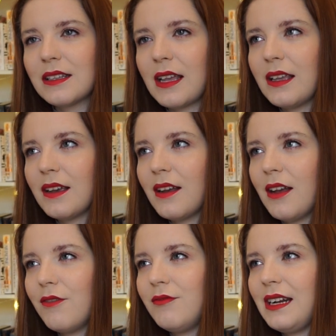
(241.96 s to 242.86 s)
like
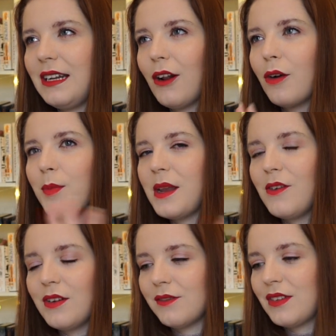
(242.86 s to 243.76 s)
a really long
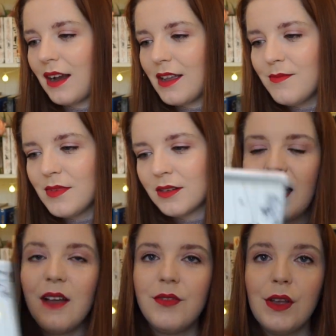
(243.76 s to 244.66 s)
period of time.
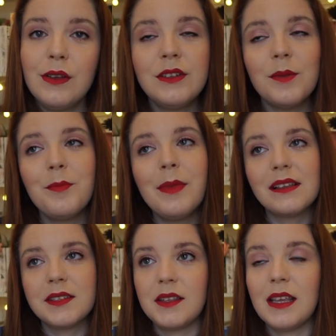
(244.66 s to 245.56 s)
I've heard
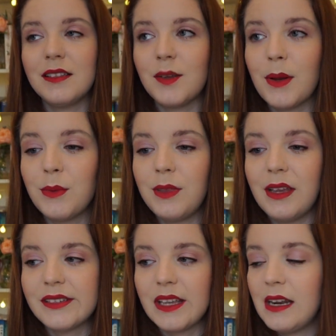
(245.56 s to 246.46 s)
mixed things about
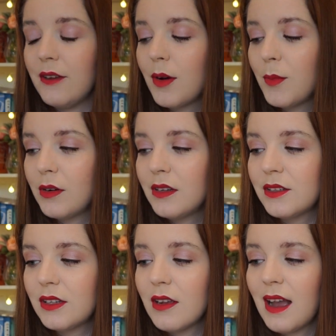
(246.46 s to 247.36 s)
this, and if I'm
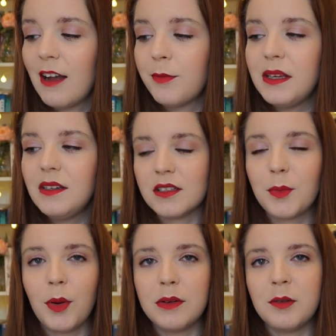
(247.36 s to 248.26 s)
honest, I've been
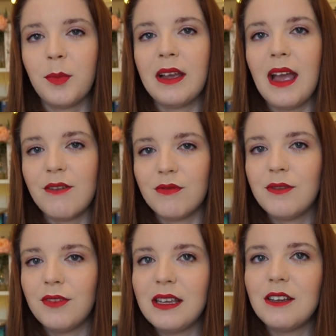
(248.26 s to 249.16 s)
disappointed by every
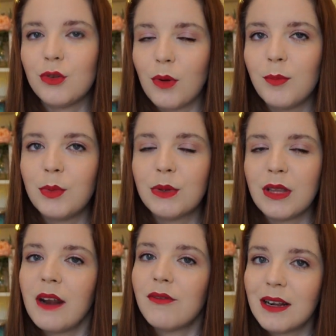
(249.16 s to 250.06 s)
V.E. Schwab book
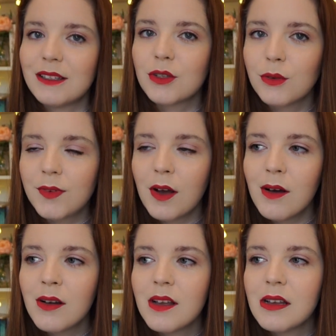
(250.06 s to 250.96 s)
that I've read so
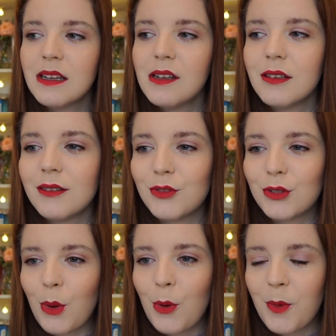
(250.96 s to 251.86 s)
far.
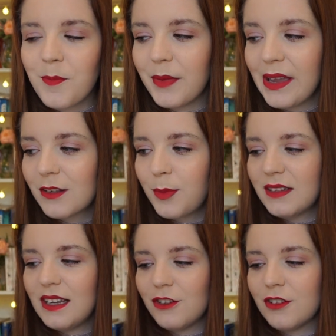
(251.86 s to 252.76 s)
So my
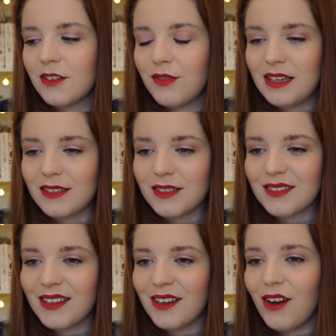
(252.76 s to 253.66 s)
expectations of
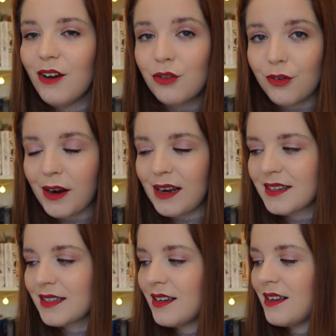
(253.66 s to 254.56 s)
this aren't
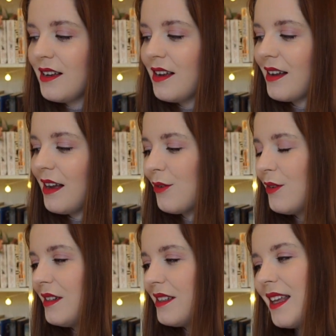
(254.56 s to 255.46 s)
great. I'm
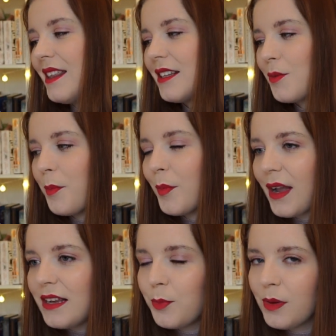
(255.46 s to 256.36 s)
going to say this
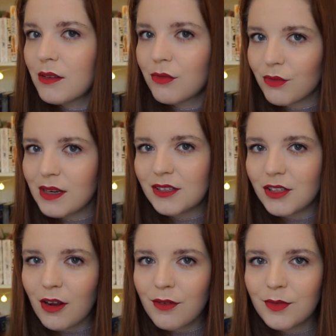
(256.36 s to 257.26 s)
might be a
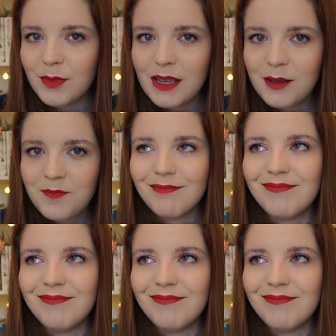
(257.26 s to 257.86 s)
3-star for me.